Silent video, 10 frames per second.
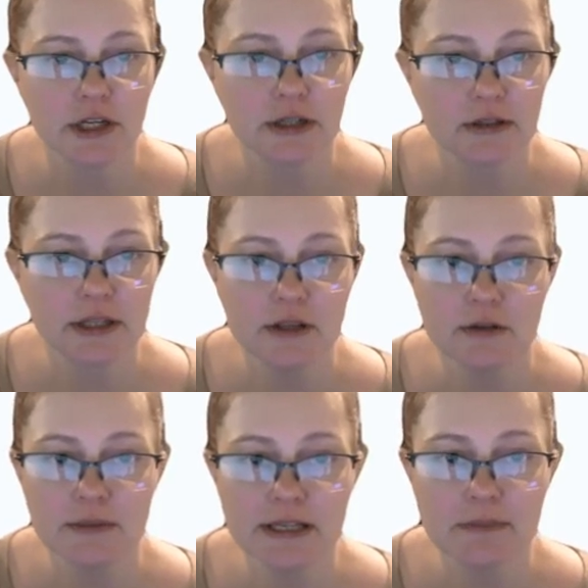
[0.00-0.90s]
Generally,
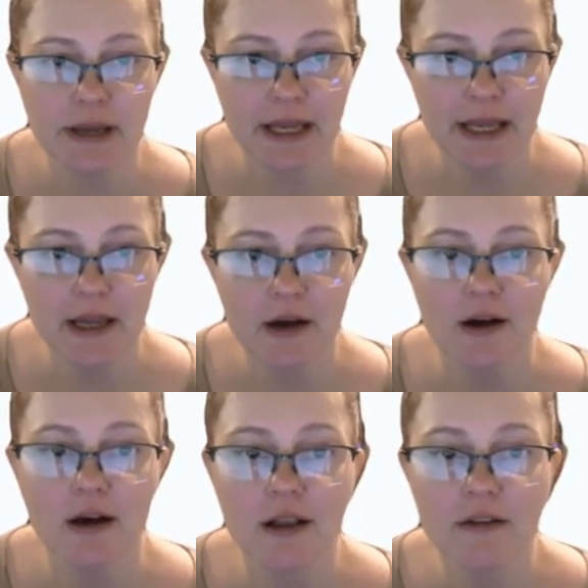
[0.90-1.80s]
you must pay
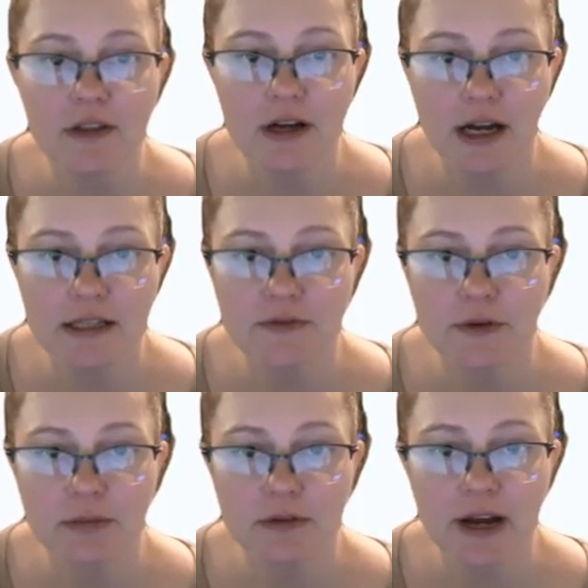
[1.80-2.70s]
all of the costs
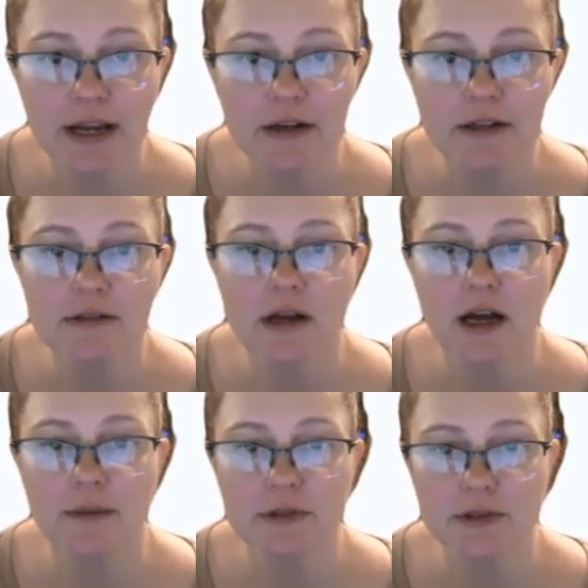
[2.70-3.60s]
from providers
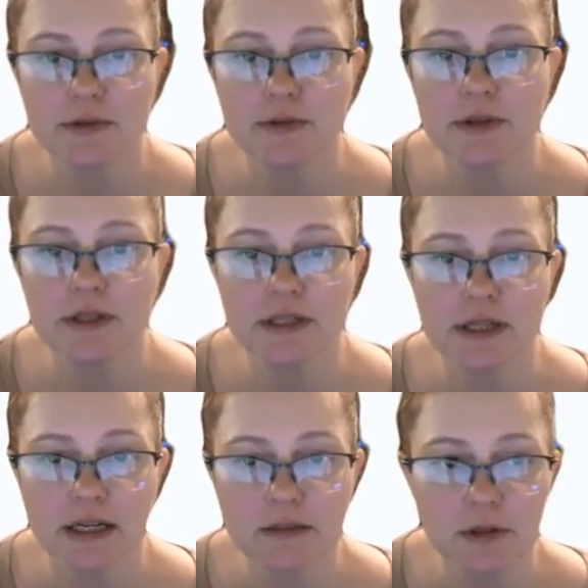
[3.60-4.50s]
up to the
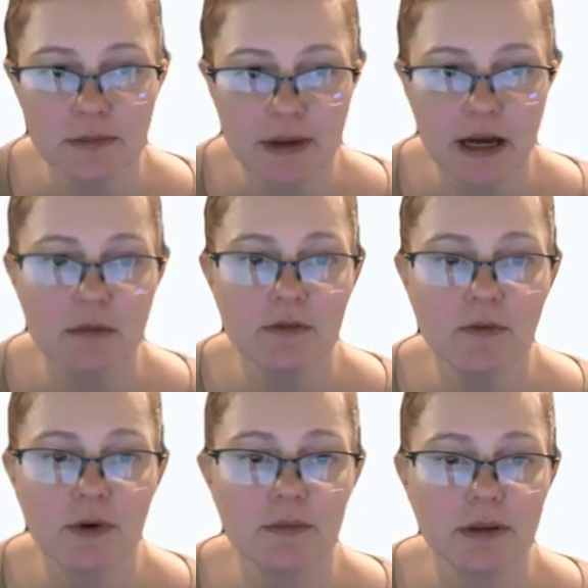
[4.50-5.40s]
deductible amount
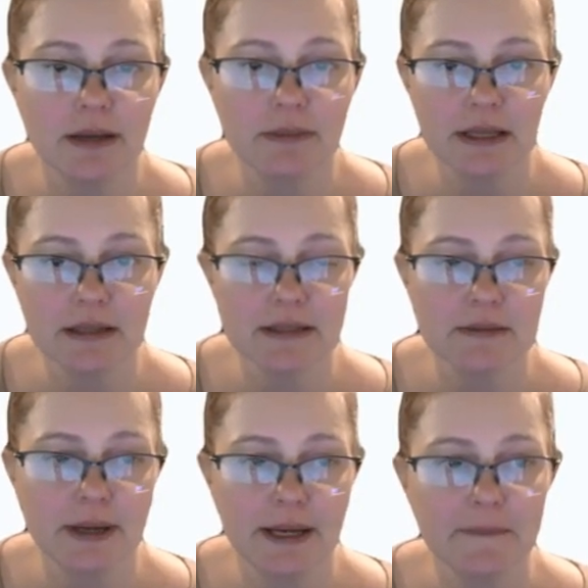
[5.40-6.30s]
before the plan begins
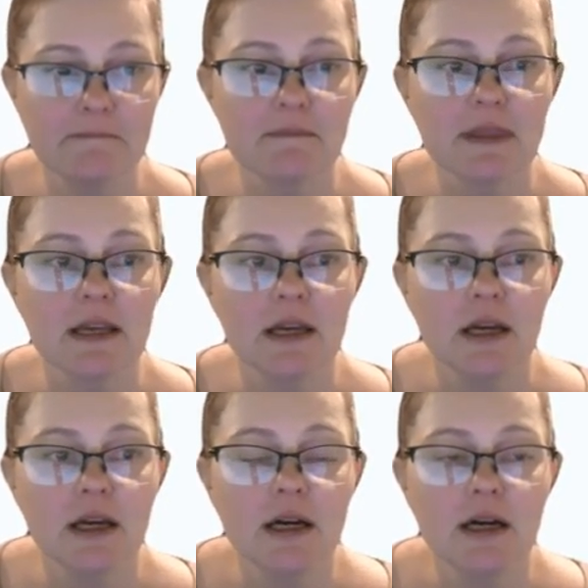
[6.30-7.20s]
to pay.
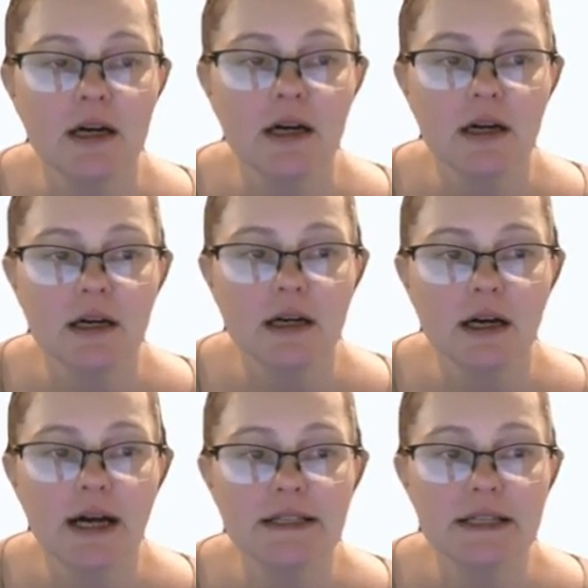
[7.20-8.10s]

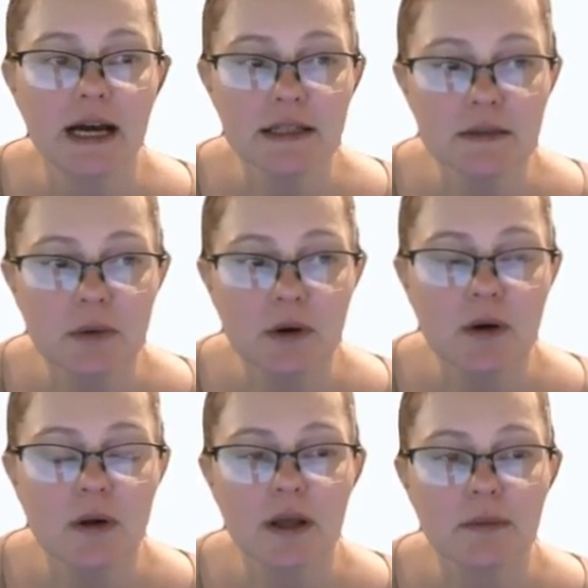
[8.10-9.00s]
A
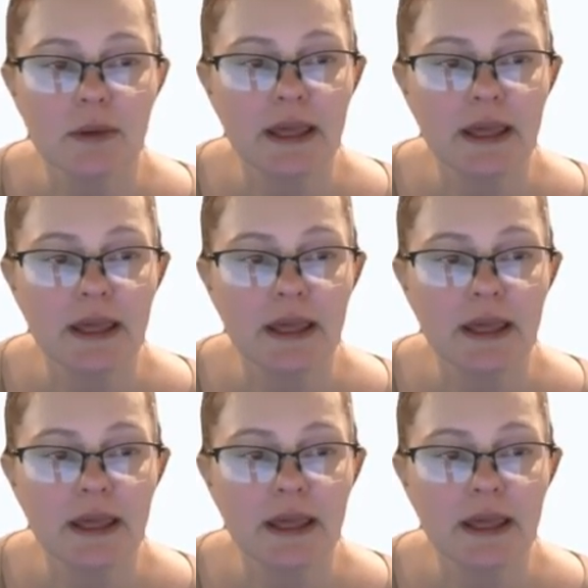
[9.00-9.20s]
deductible